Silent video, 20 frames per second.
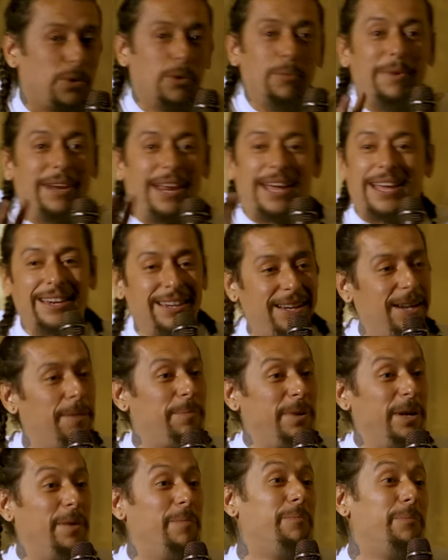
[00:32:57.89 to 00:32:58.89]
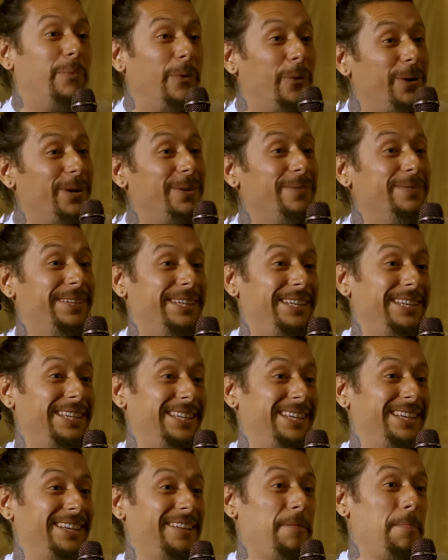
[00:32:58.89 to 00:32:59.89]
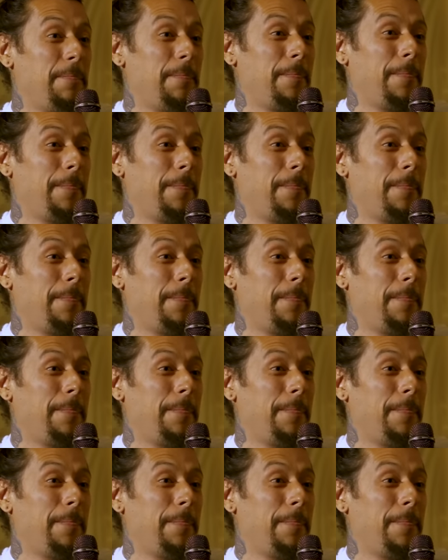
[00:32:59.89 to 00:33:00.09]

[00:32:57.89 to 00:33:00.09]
room and I ended up in a board meeting.